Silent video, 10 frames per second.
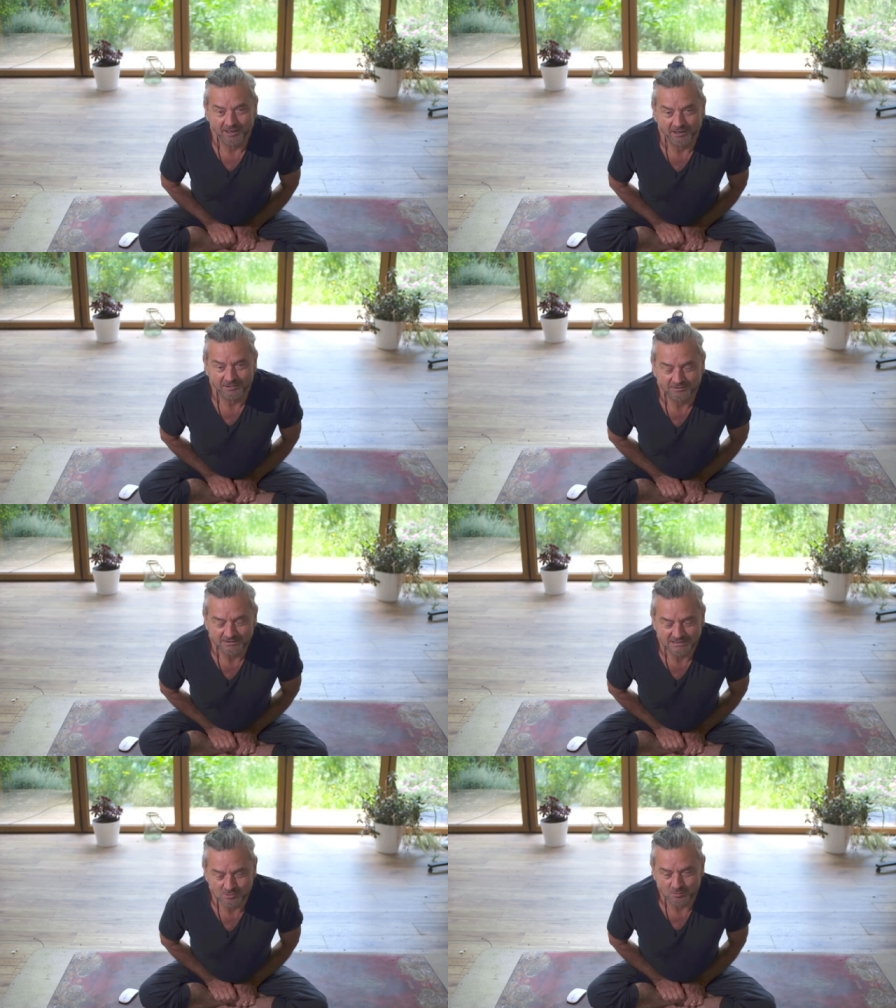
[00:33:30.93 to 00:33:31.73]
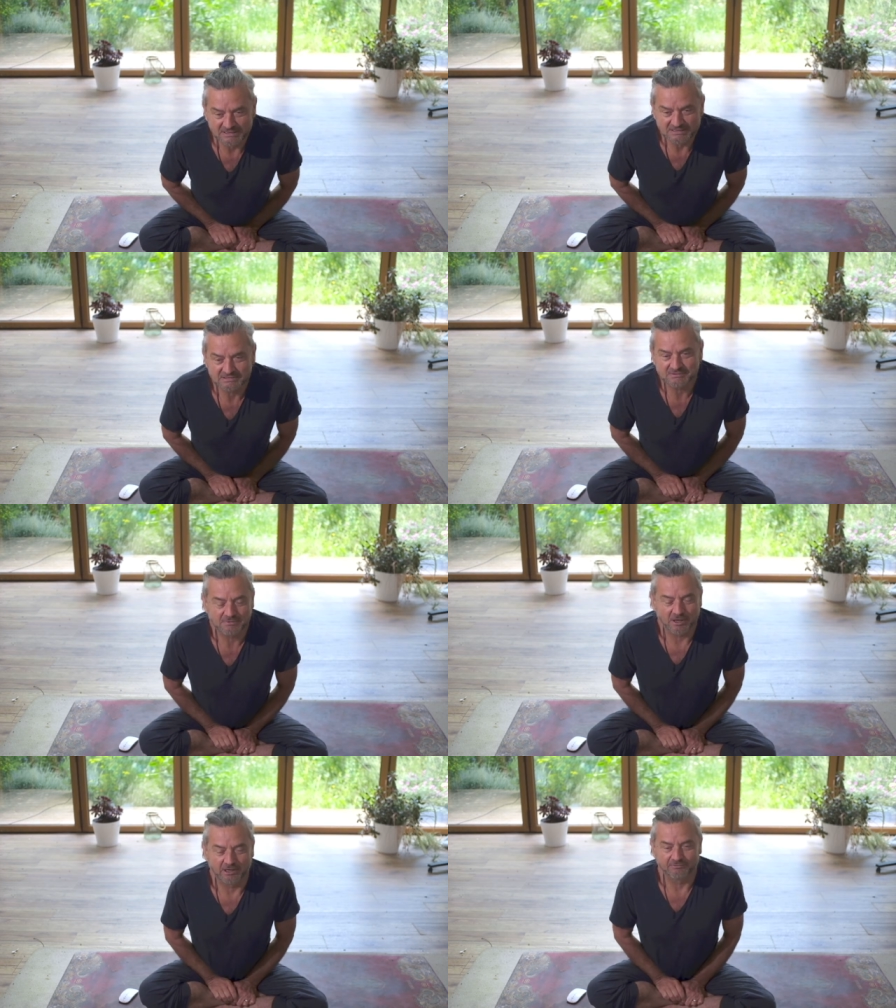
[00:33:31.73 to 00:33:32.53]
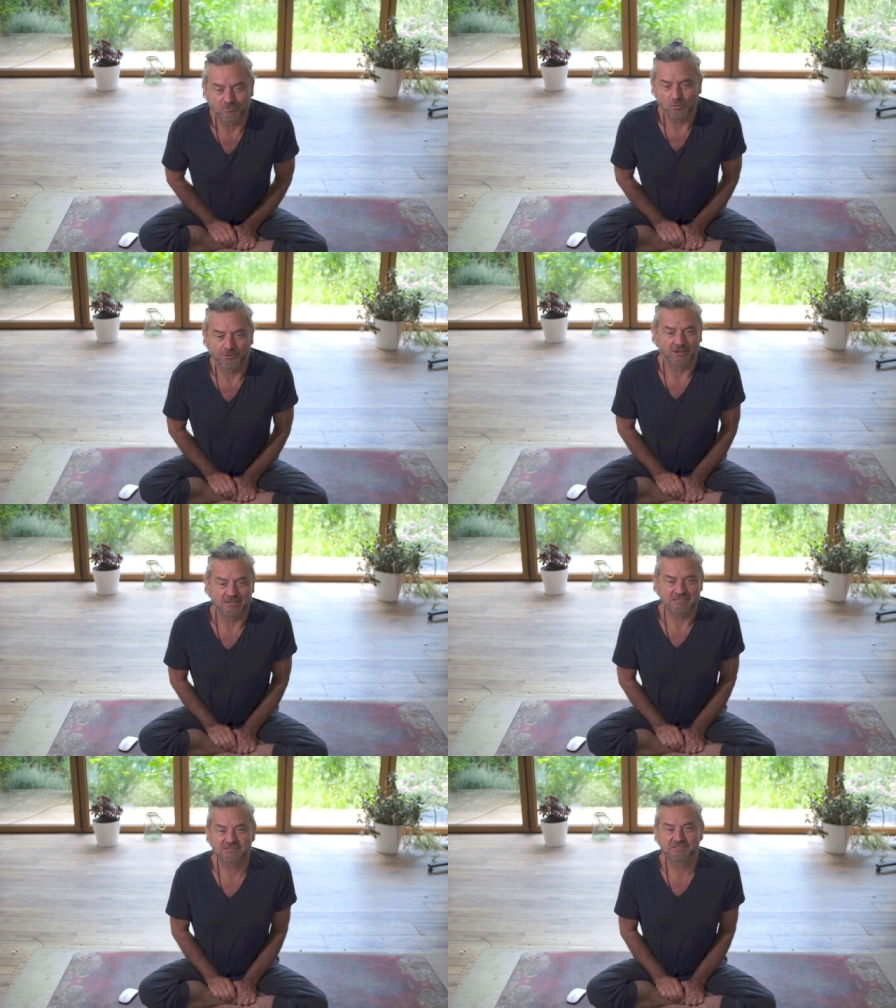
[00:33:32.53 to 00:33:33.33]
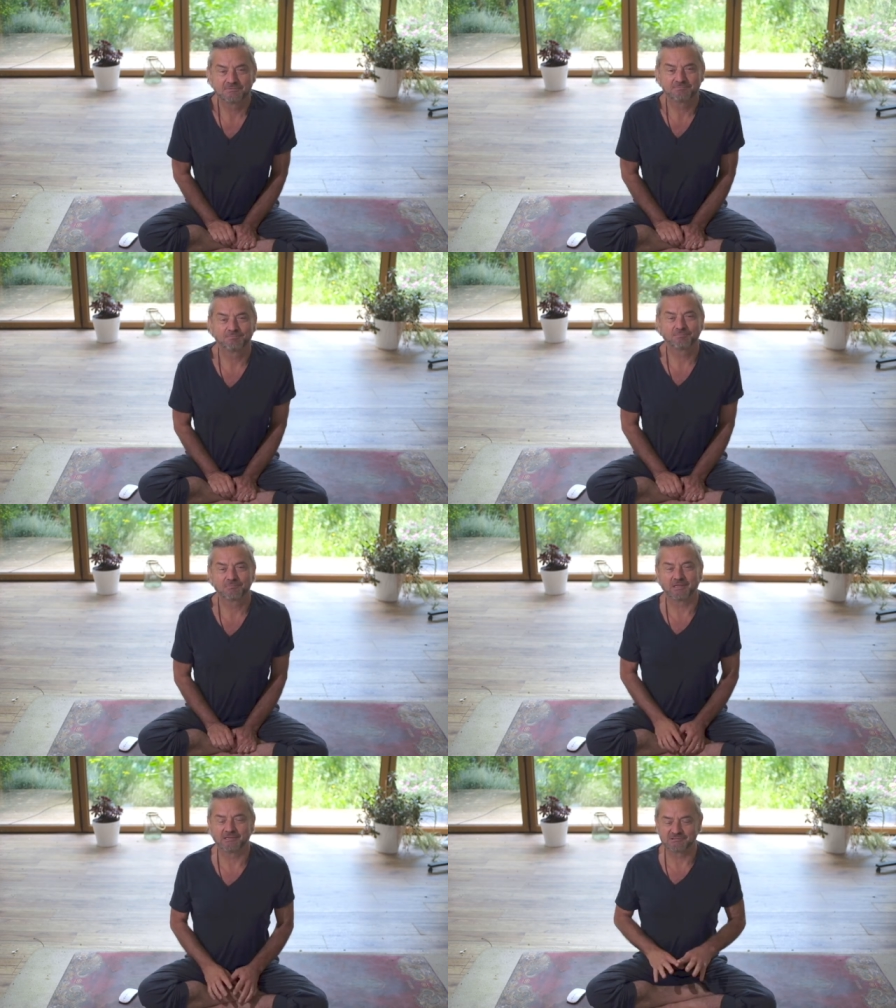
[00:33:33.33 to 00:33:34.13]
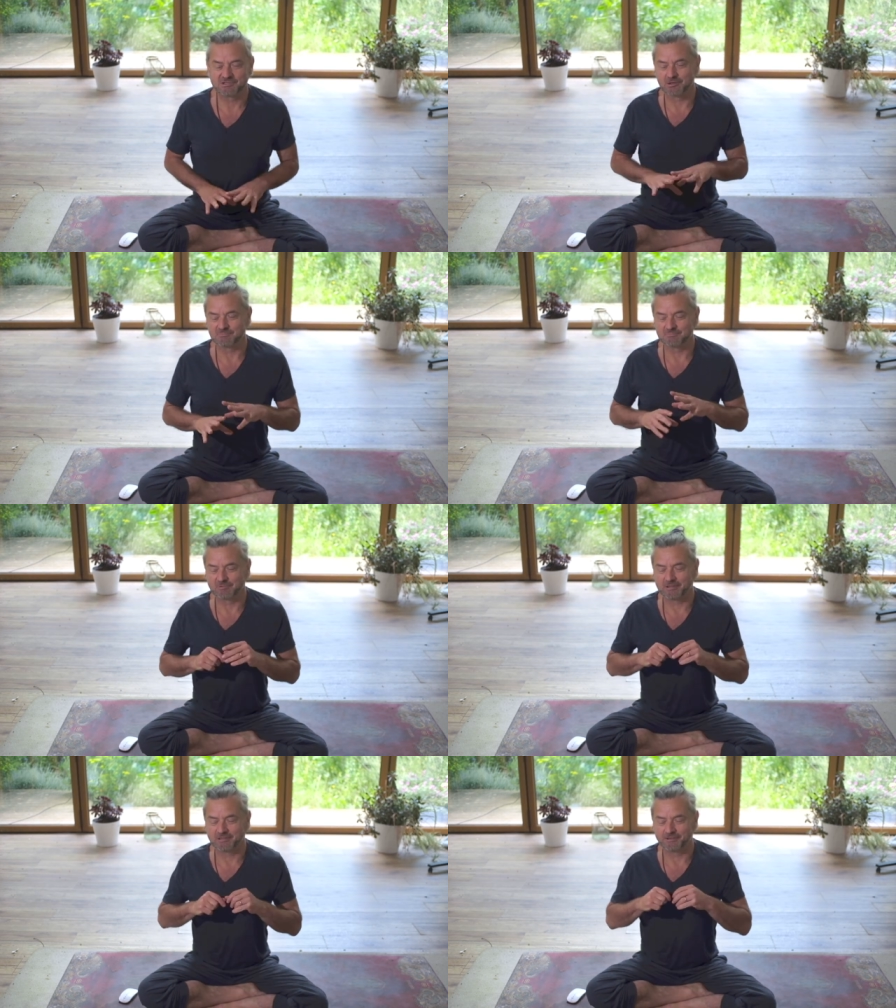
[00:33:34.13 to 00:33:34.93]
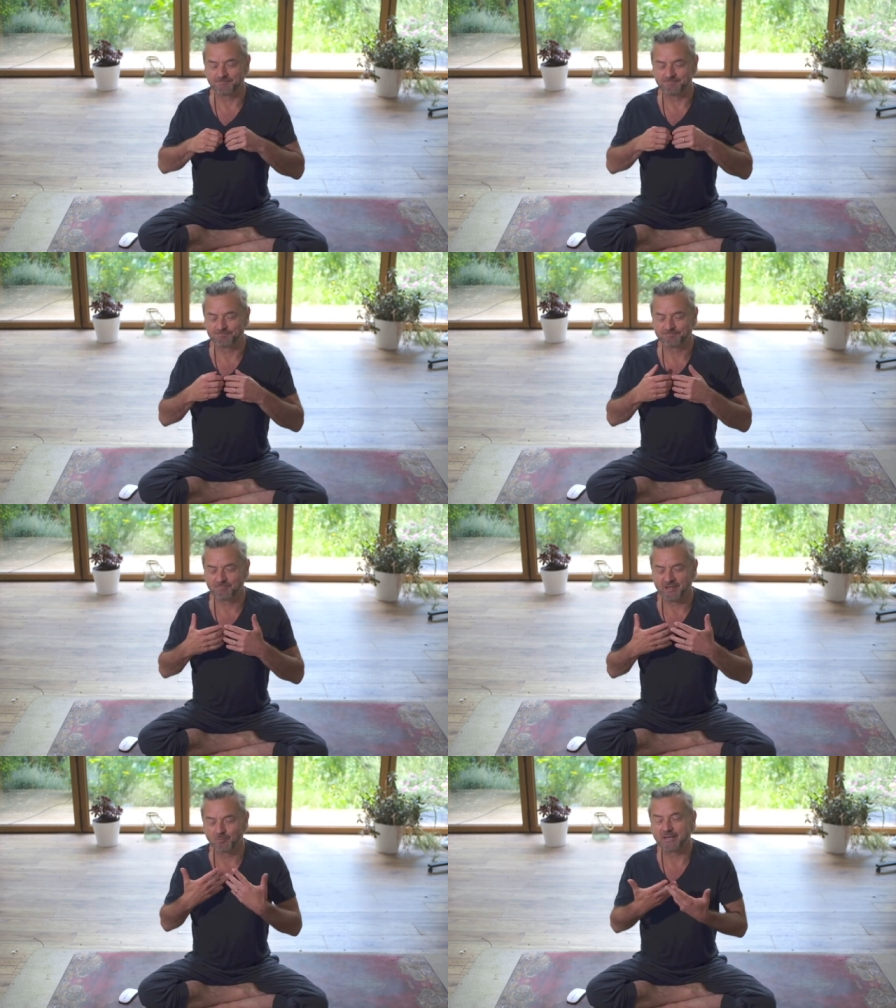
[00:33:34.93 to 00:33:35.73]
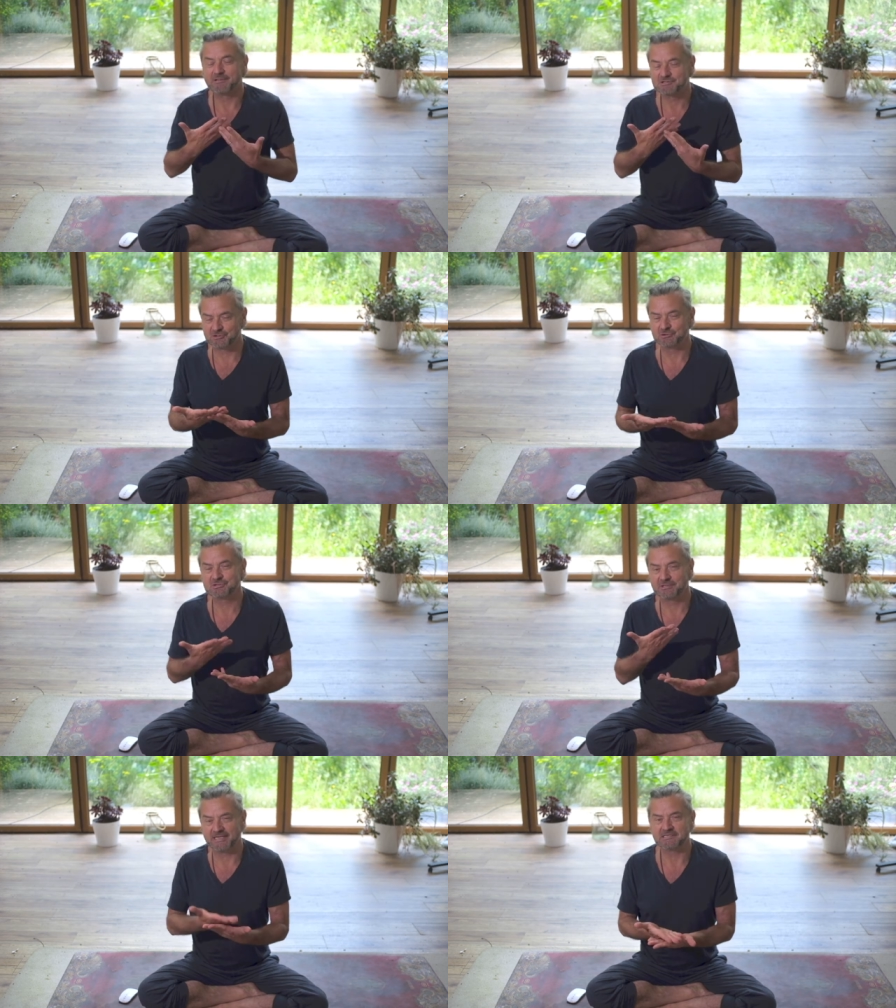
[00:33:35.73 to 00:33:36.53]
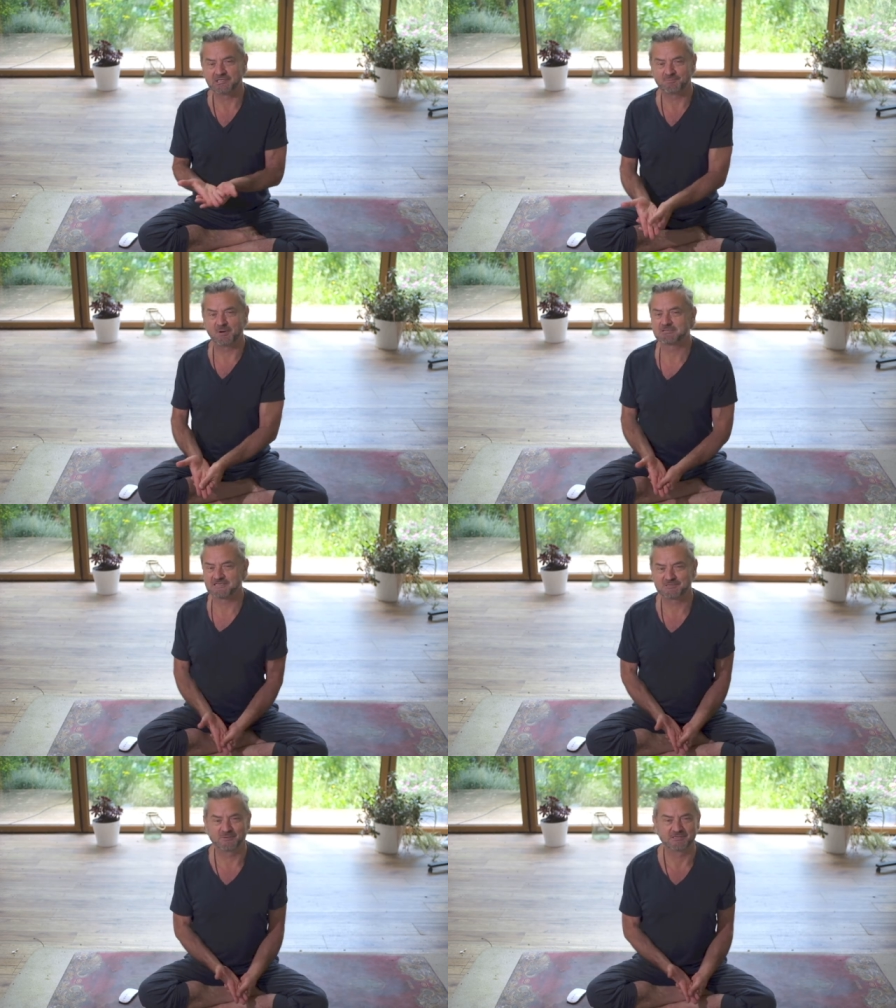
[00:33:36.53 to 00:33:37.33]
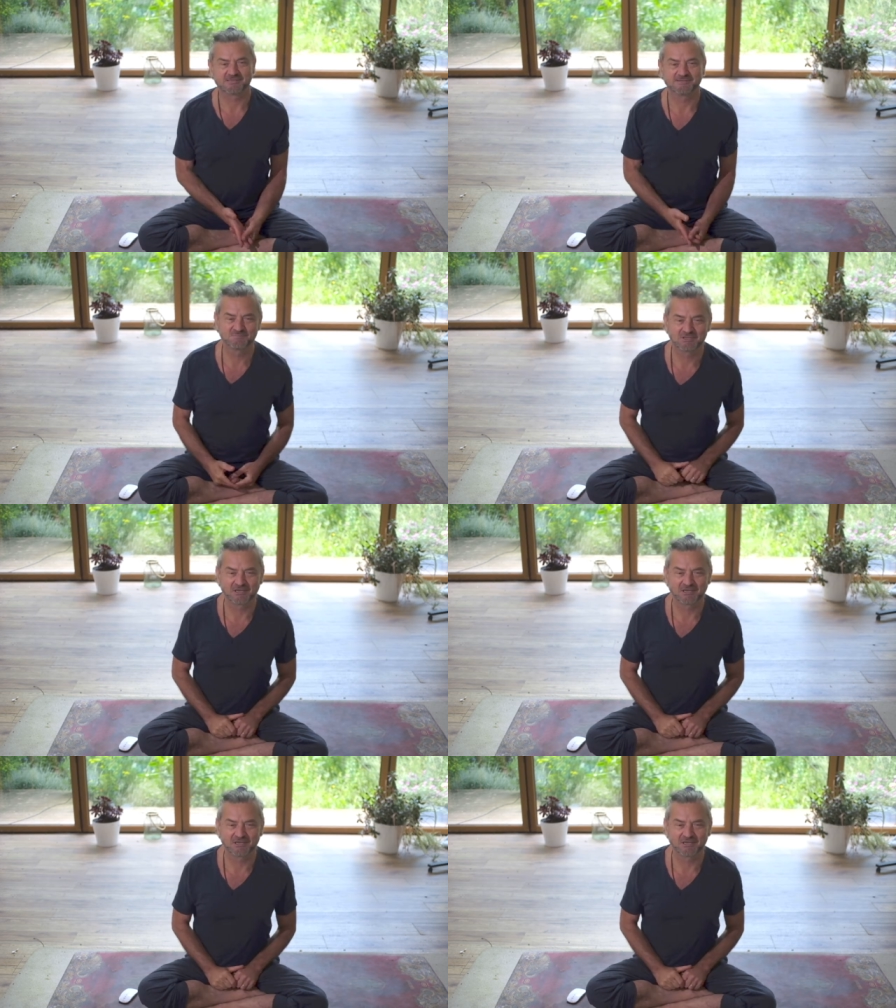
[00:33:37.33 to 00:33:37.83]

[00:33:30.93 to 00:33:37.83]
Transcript: and it's always kind of organised in term um, in a way that suits the needs of the participants.